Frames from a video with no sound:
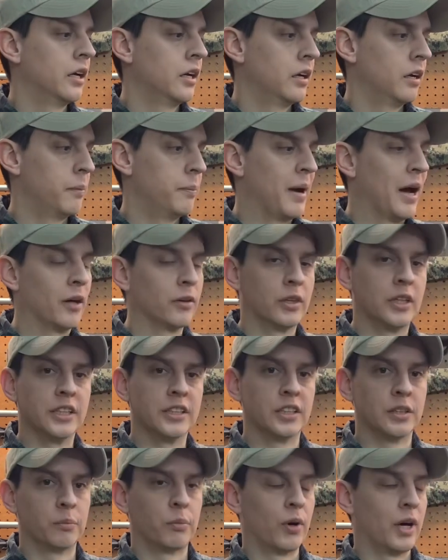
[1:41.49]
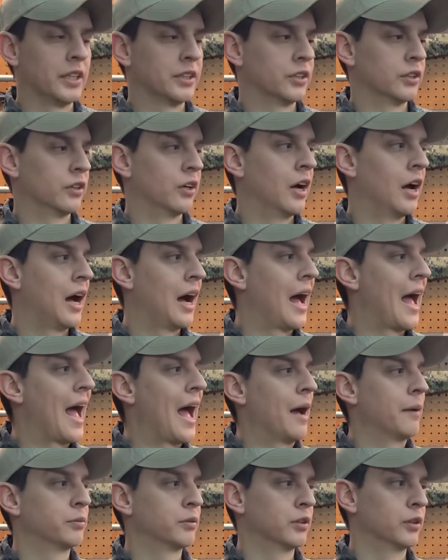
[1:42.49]
about this suppressor. I
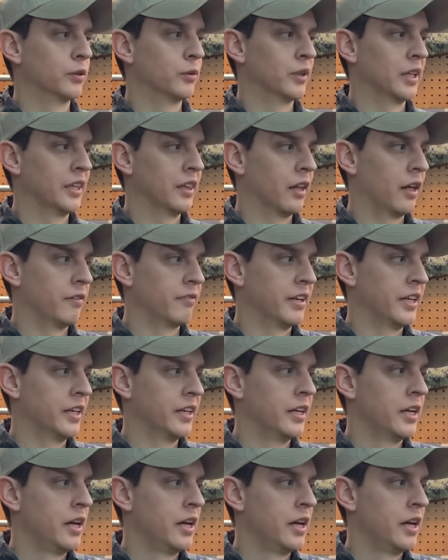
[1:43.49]
absolutely love it.